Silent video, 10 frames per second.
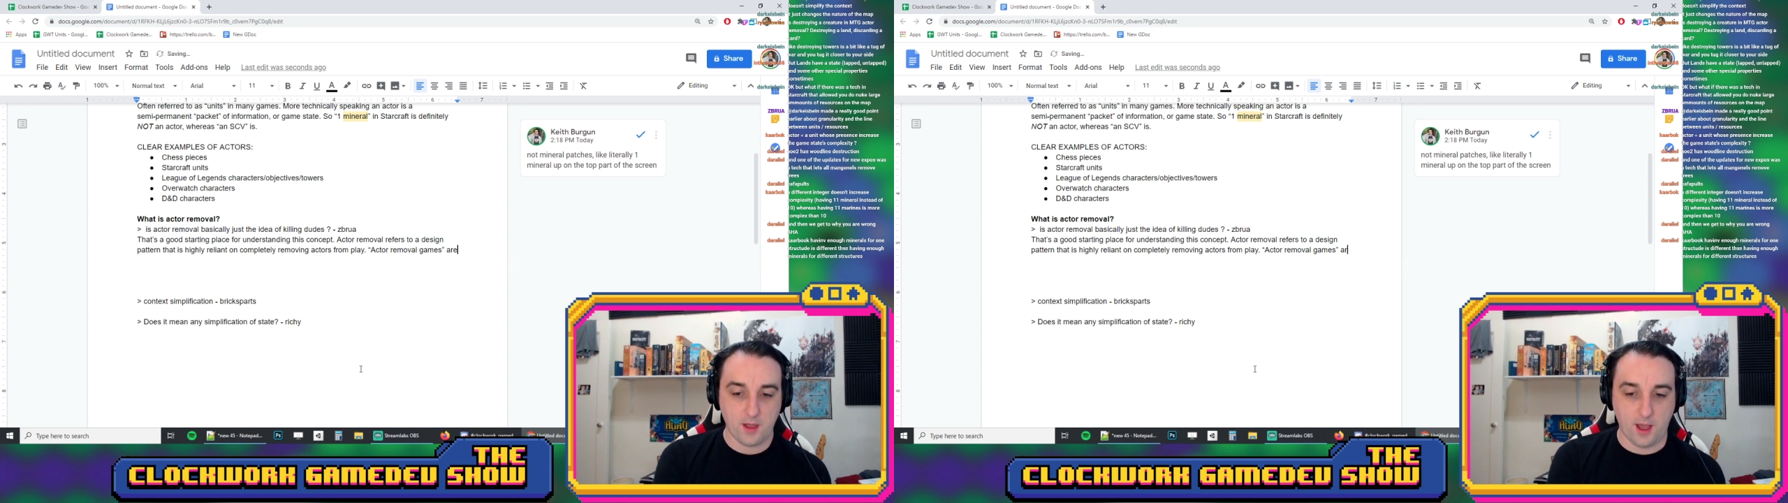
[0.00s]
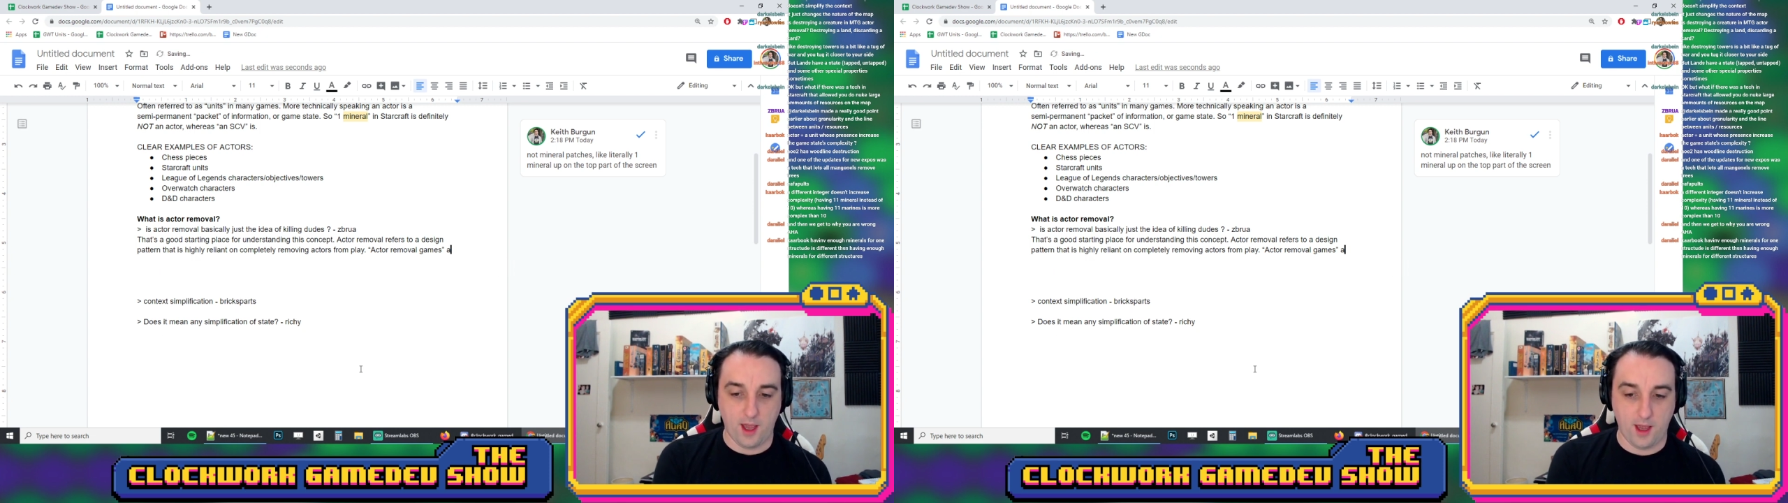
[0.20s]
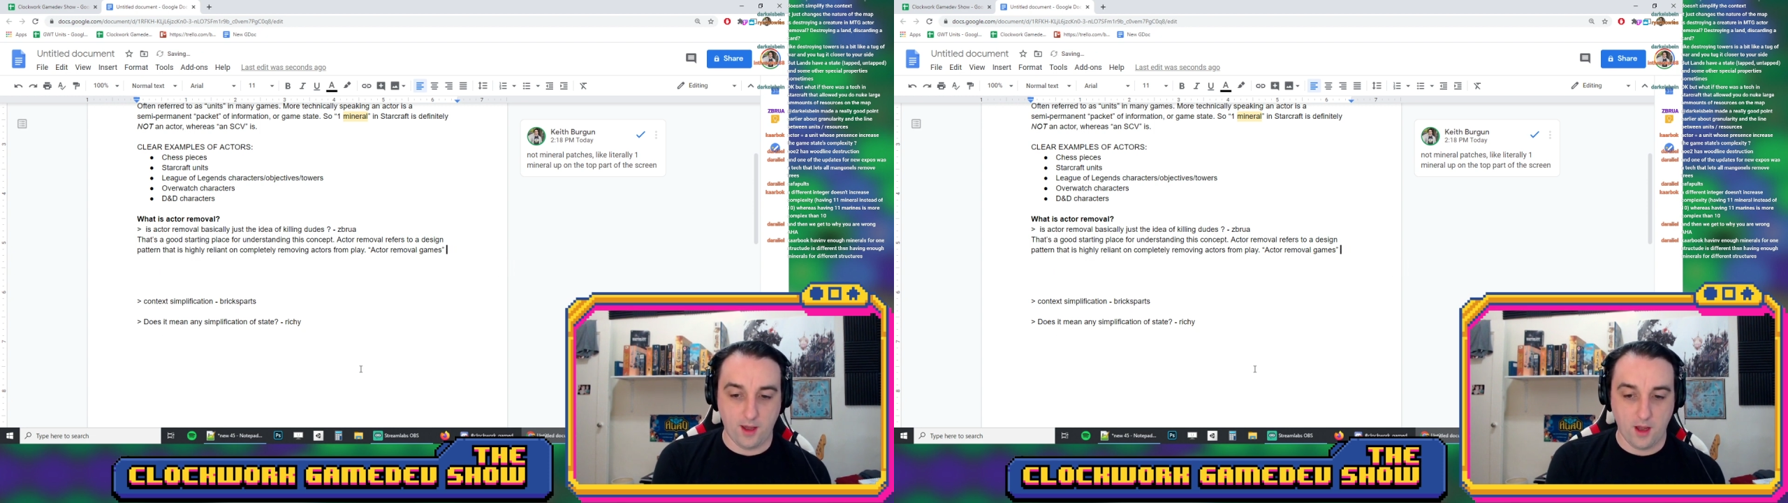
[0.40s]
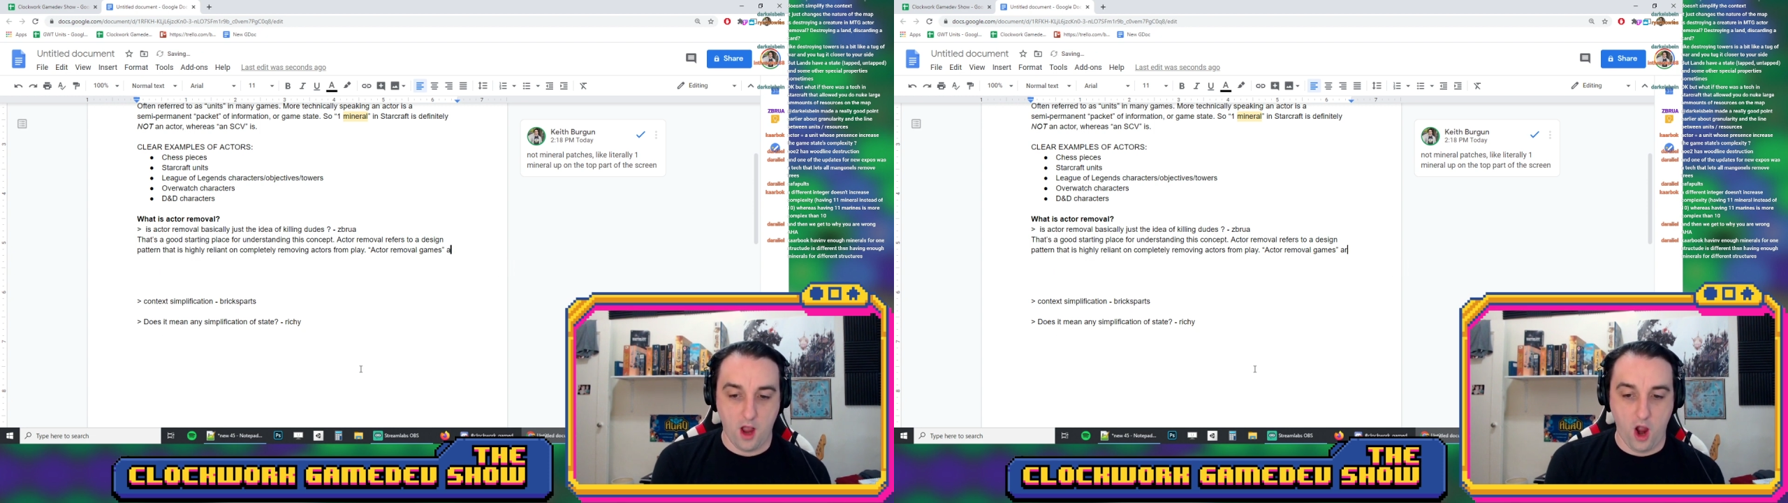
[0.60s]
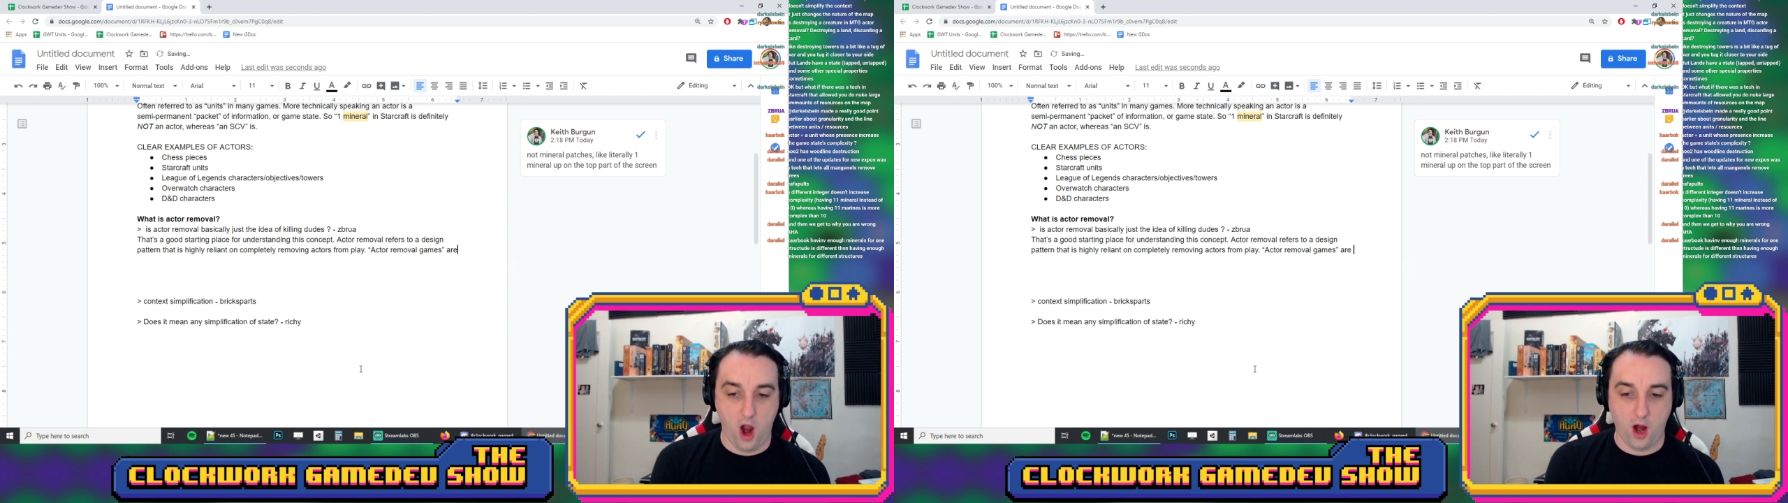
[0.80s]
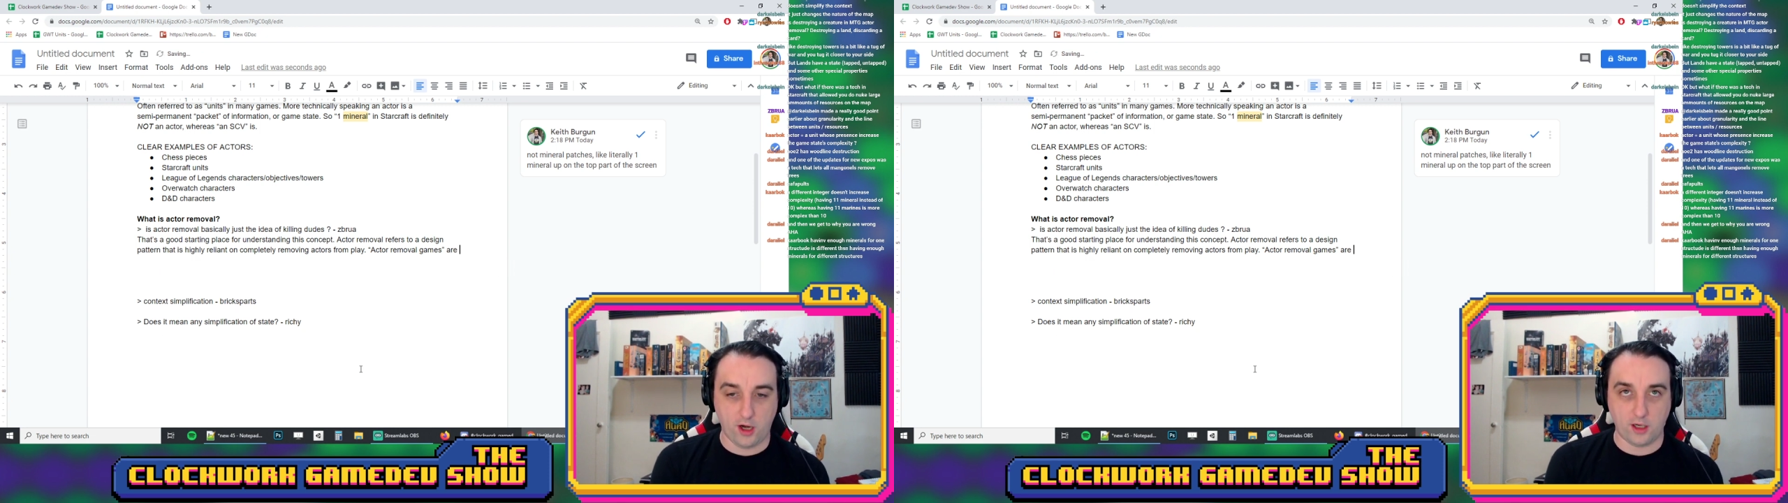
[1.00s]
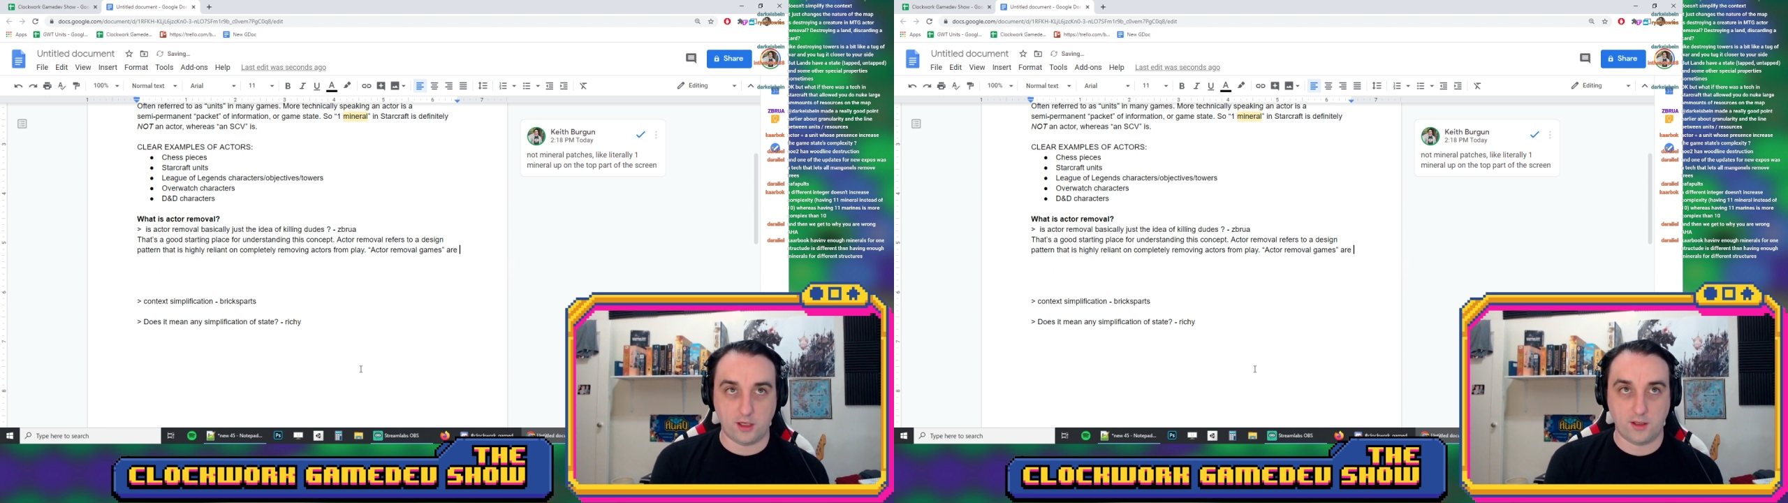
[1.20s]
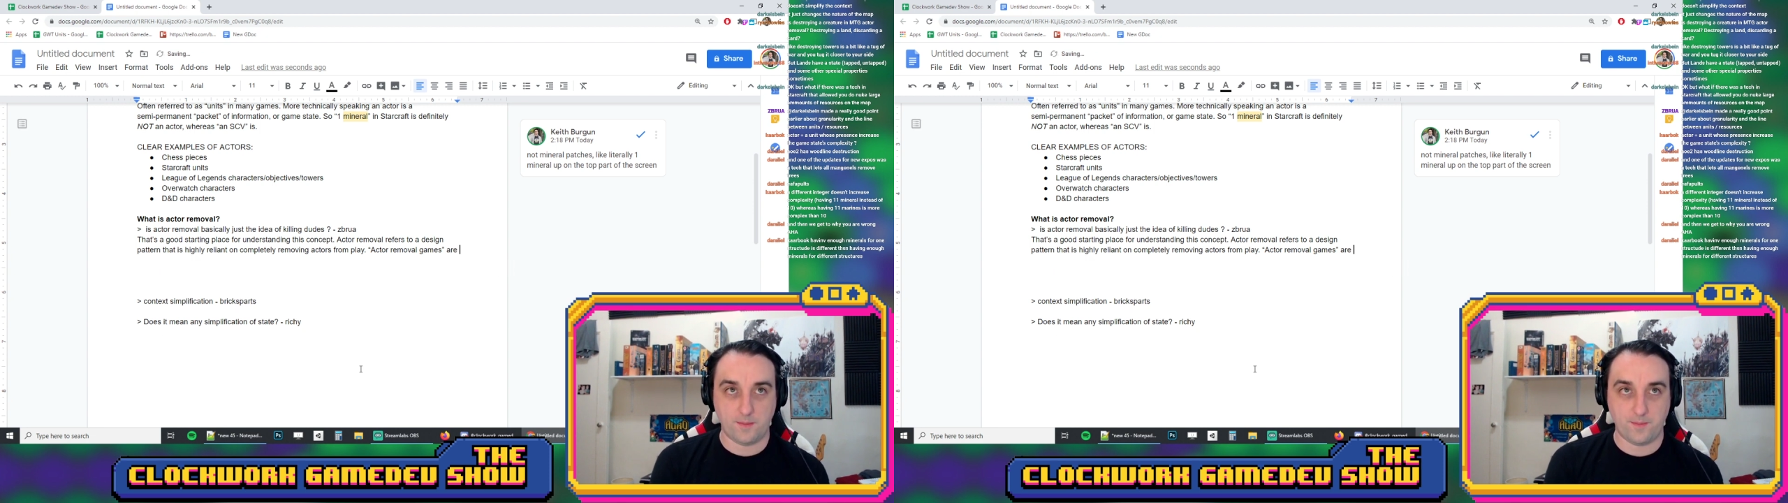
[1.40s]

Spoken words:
are,